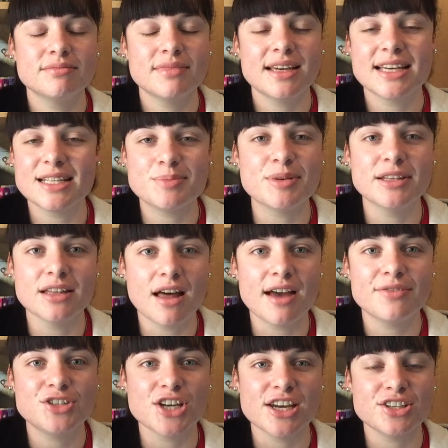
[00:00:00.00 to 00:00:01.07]
It has been
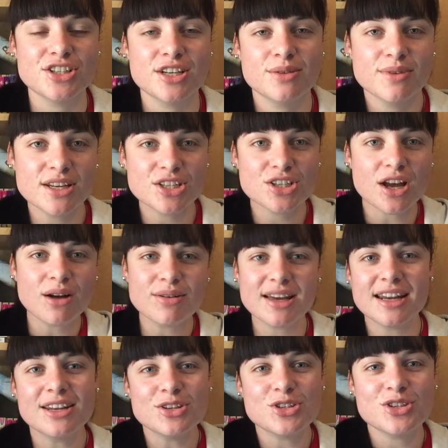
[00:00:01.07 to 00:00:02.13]
life-changing, which I'll
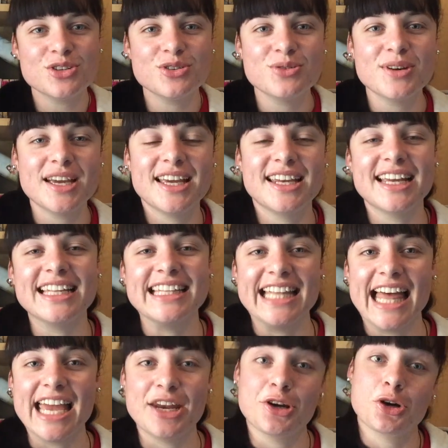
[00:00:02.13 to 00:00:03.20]
get into in a
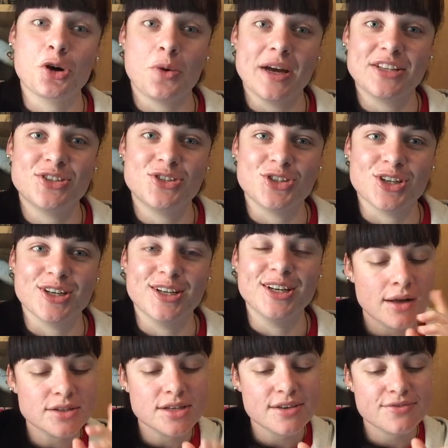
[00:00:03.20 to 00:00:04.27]
later question.
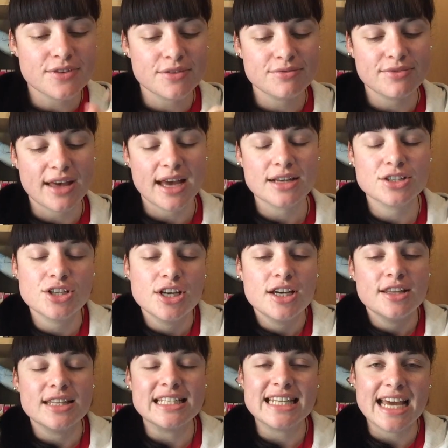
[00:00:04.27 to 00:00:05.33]
I'll tell you a fun fact.
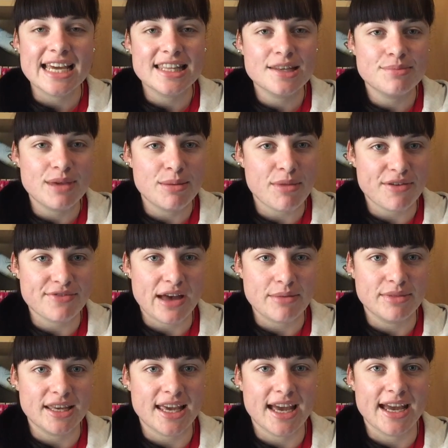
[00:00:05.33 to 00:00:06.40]
The day that me and my
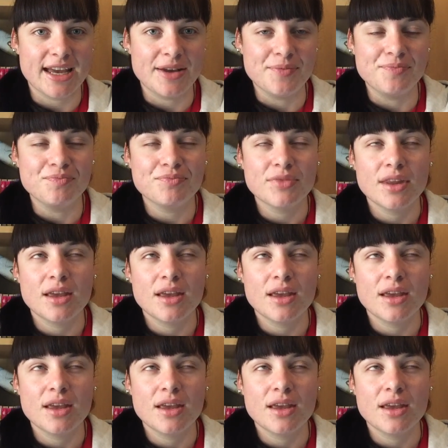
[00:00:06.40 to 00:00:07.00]
family came,